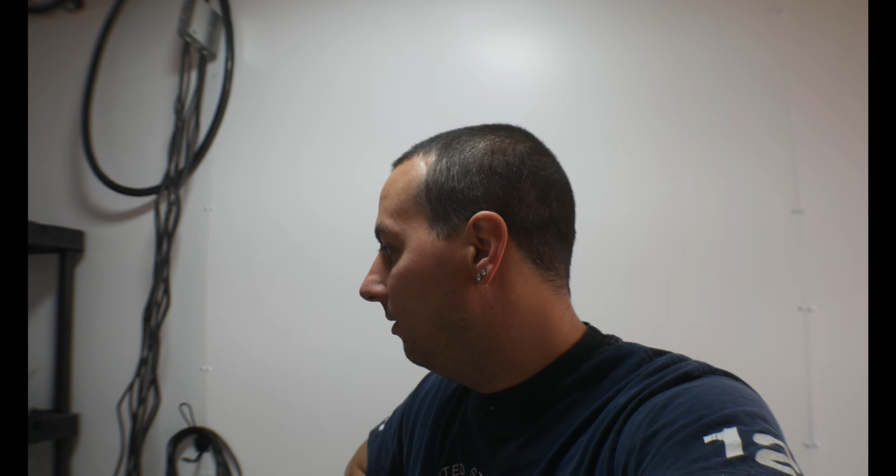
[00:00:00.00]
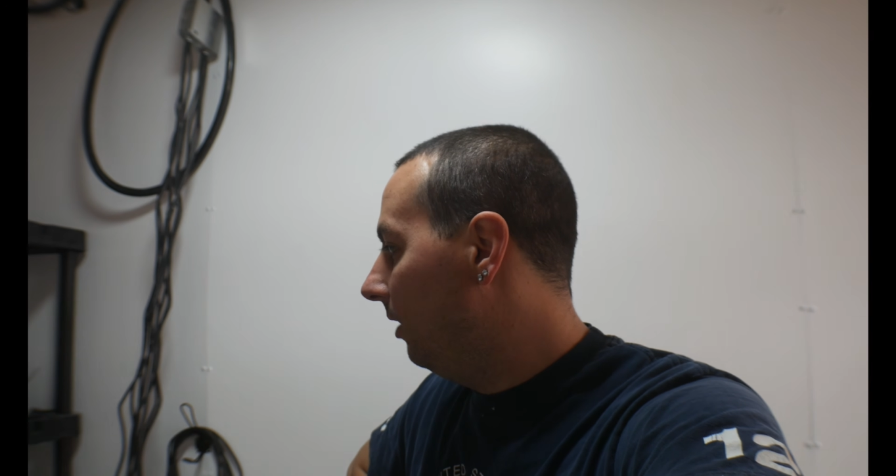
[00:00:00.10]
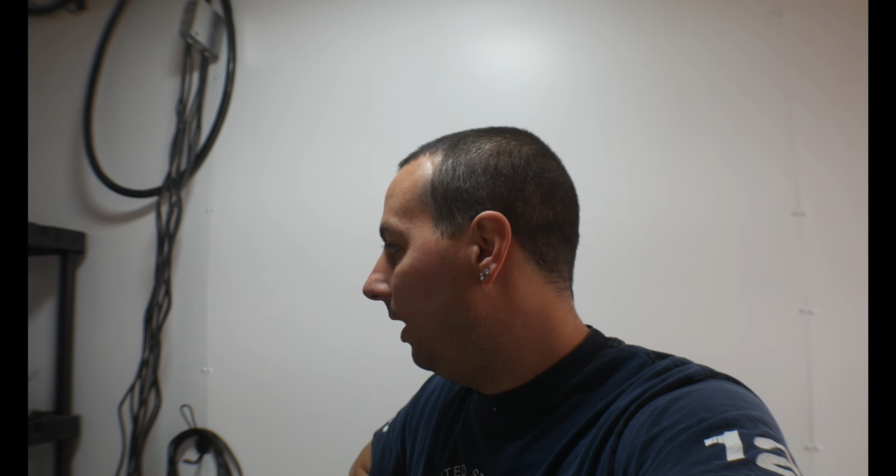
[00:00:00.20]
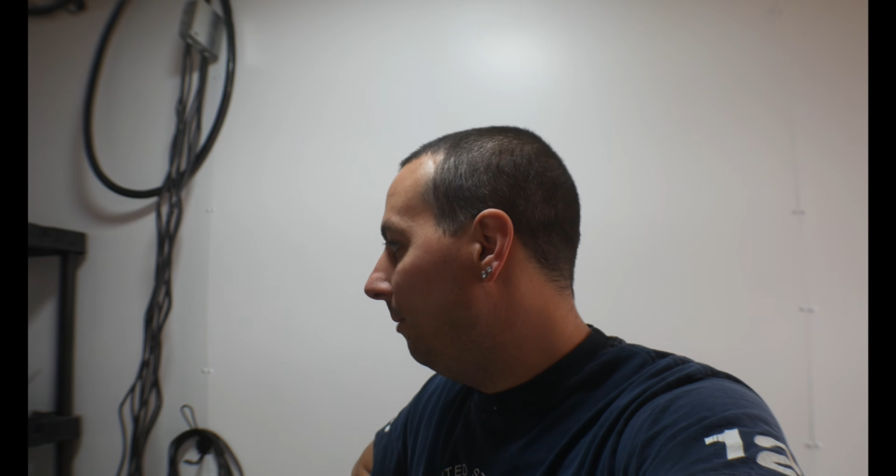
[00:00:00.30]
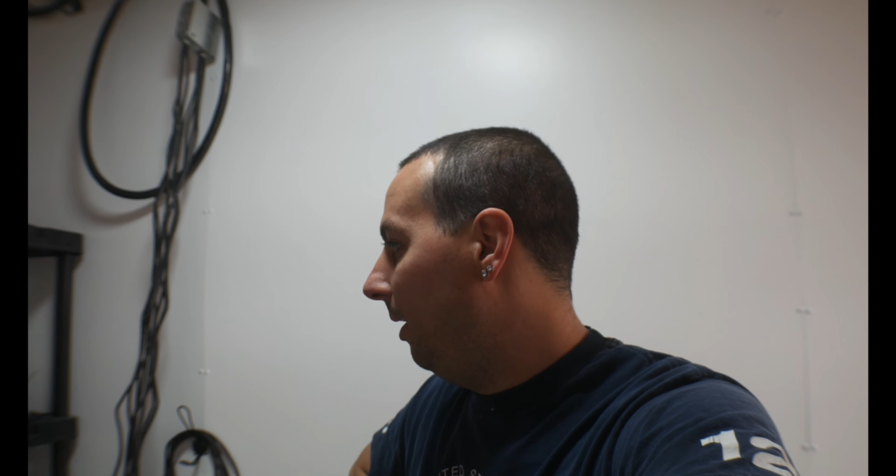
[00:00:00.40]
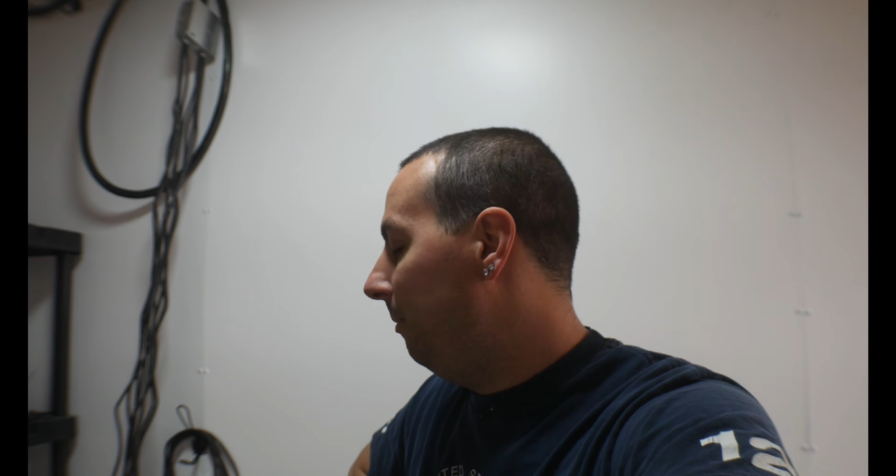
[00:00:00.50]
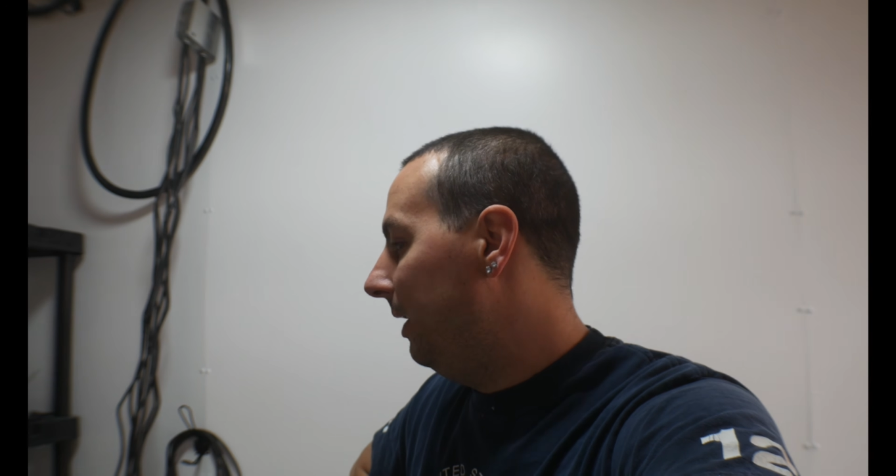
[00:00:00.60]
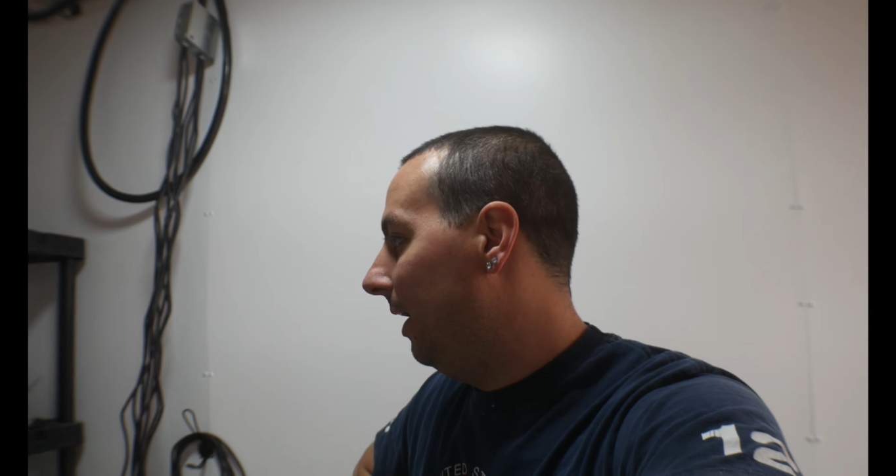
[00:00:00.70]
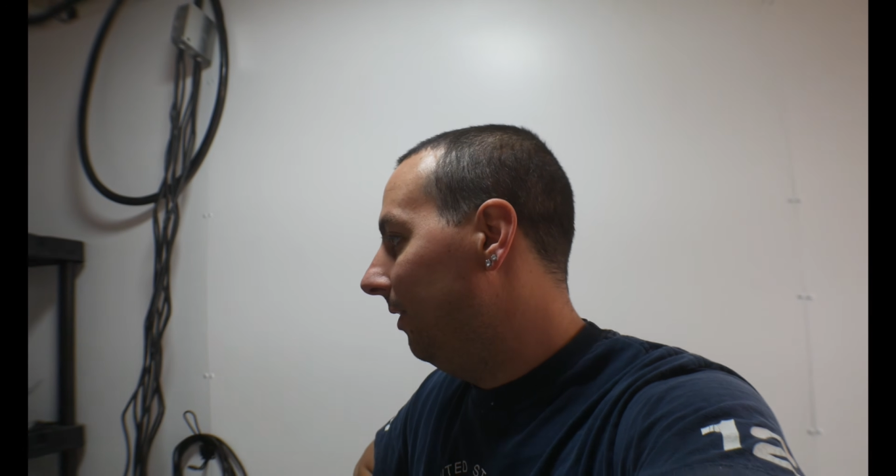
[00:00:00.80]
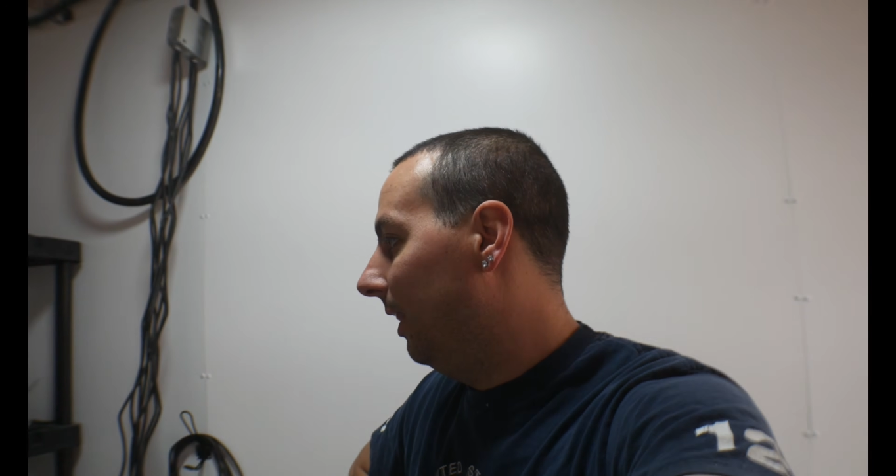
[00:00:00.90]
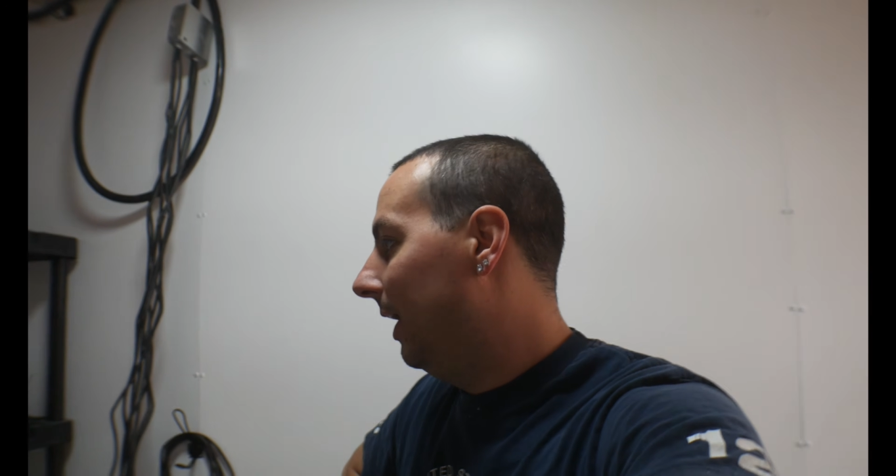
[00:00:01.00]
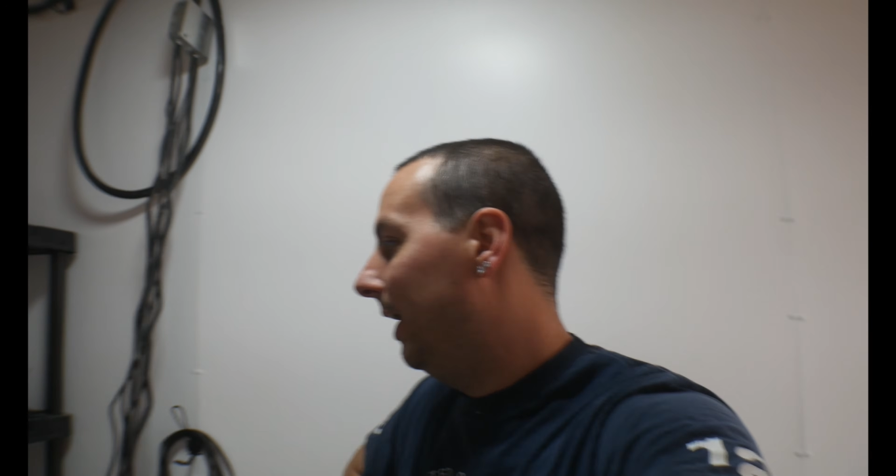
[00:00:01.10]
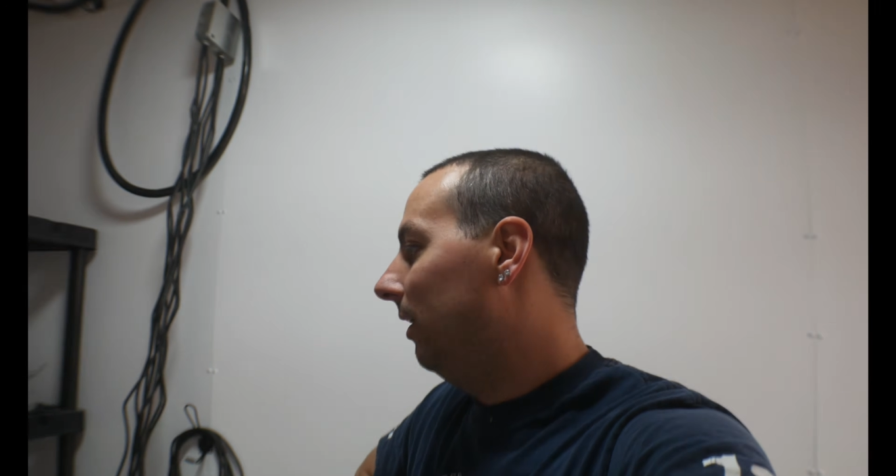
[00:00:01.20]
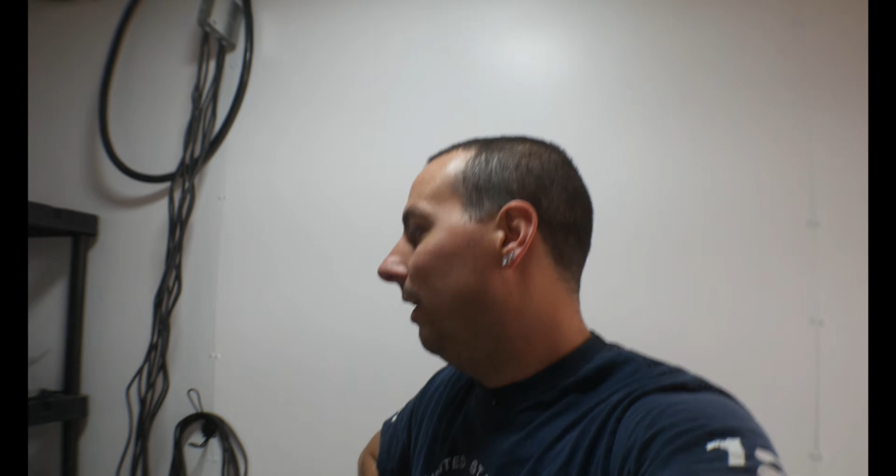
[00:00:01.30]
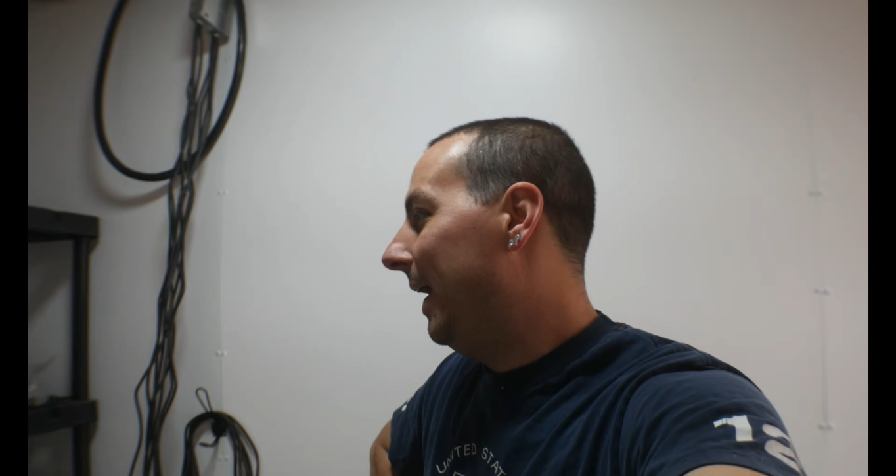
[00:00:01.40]
maybe down the
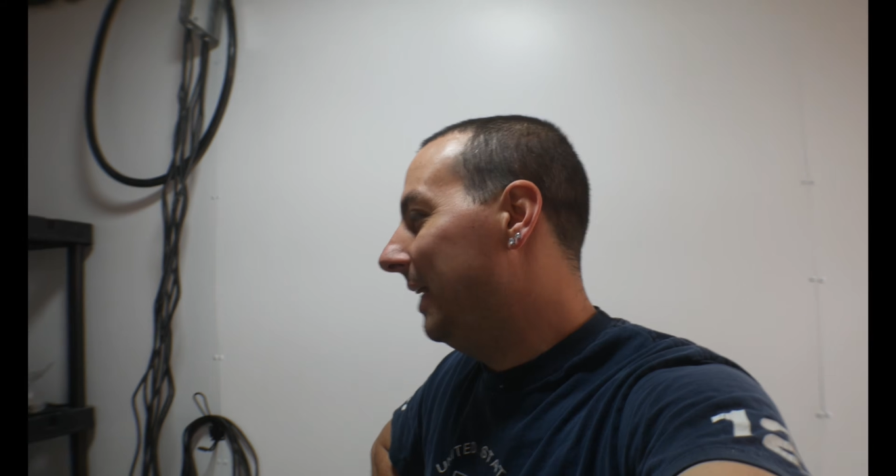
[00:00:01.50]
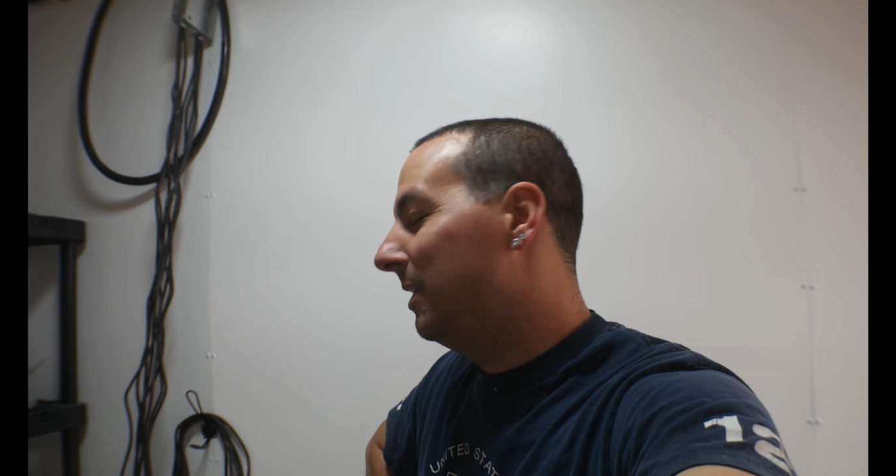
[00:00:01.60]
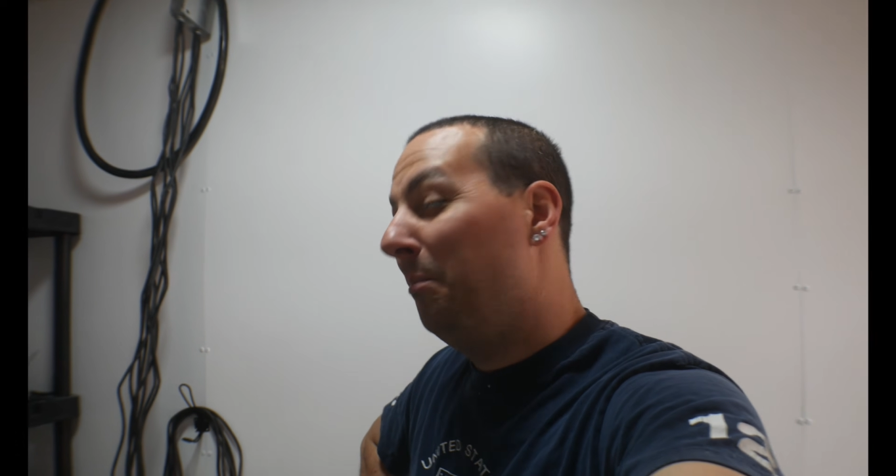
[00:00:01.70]
line I'll add